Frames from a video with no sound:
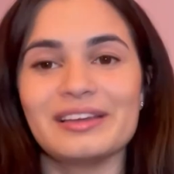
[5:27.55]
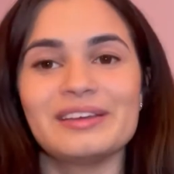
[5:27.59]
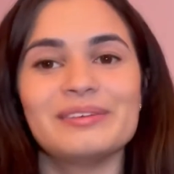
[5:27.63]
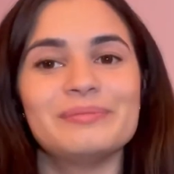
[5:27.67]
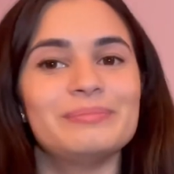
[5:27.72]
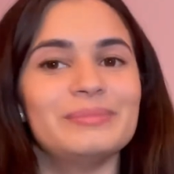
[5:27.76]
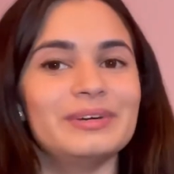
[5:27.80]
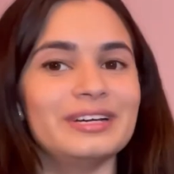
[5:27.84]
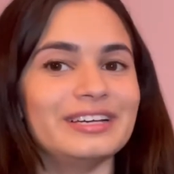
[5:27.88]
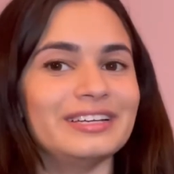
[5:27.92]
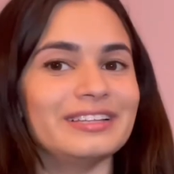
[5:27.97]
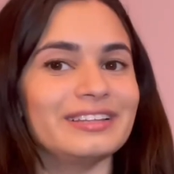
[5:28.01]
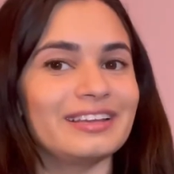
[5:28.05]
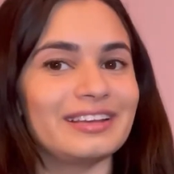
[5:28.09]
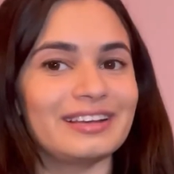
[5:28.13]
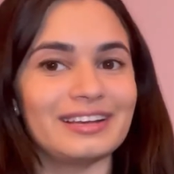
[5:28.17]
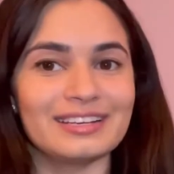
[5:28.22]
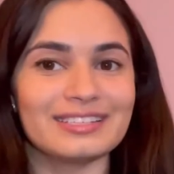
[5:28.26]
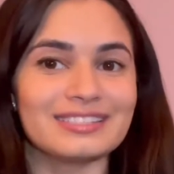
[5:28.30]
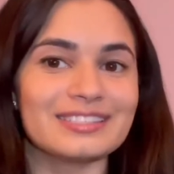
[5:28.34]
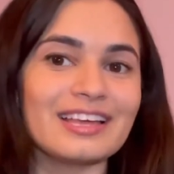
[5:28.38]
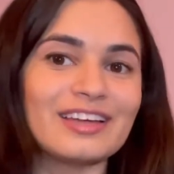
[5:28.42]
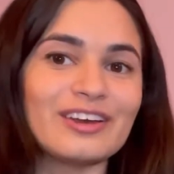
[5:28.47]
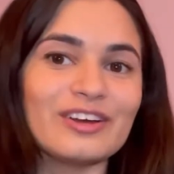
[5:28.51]
But like I
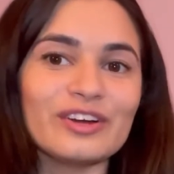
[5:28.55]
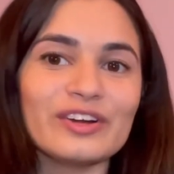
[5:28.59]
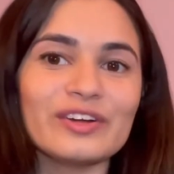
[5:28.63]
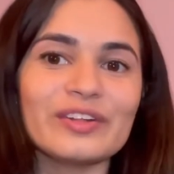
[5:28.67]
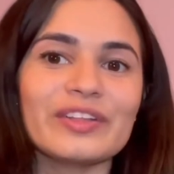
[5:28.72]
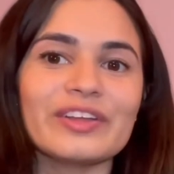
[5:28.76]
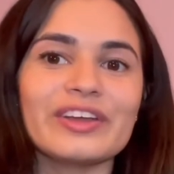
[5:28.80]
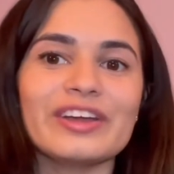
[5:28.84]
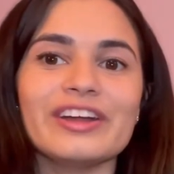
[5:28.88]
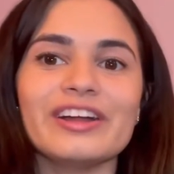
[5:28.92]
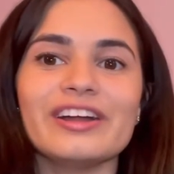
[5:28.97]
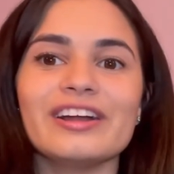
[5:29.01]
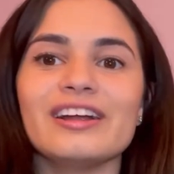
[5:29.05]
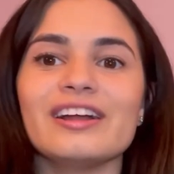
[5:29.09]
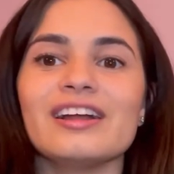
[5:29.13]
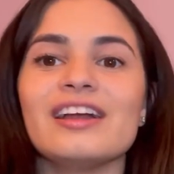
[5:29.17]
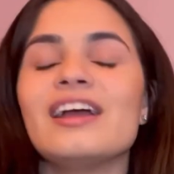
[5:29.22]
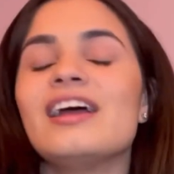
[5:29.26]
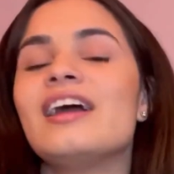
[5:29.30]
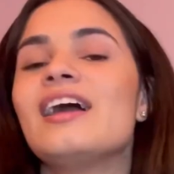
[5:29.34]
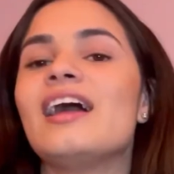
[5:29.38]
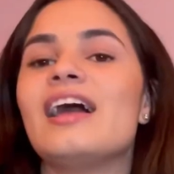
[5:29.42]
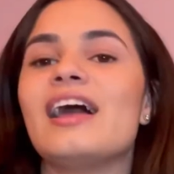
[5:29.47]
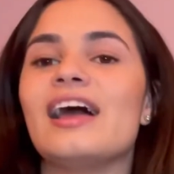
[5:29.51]
said earlier,
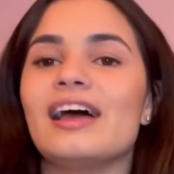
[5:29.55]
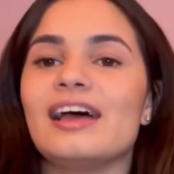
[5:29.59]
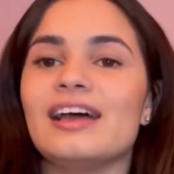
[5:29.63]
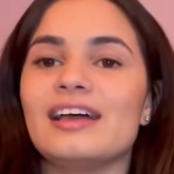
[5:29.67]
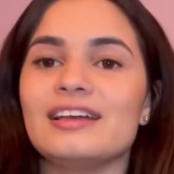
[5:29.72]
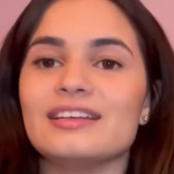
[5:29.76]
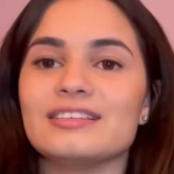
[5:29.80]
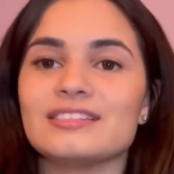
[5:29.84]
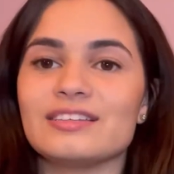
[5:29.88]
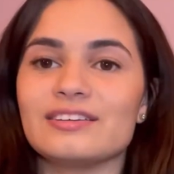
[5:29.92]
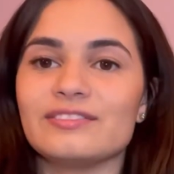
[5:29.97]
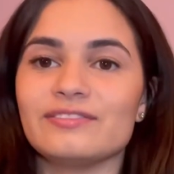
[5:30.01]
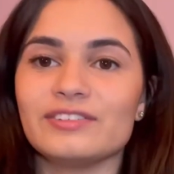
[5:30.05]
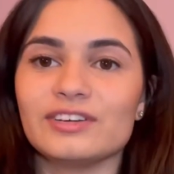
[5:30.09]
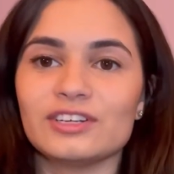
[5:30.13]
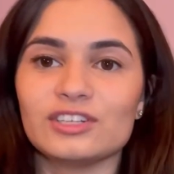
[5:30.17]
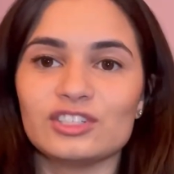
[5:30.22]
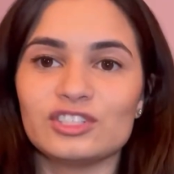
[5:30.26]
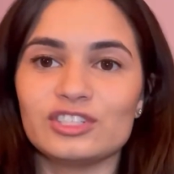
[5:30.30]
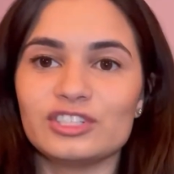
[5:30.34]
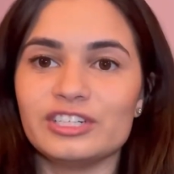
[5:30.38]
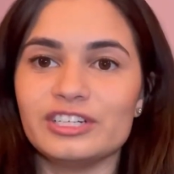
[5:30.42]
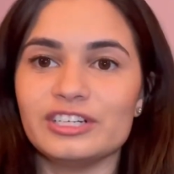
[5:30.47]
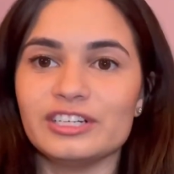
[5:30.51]
as a
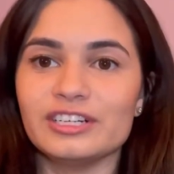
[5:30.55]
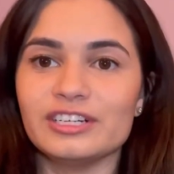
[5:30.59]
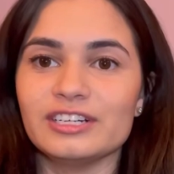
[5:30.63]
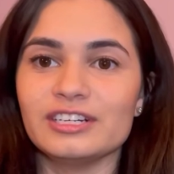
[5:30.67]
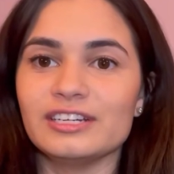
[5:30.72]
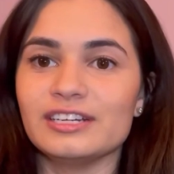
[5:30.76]
first year,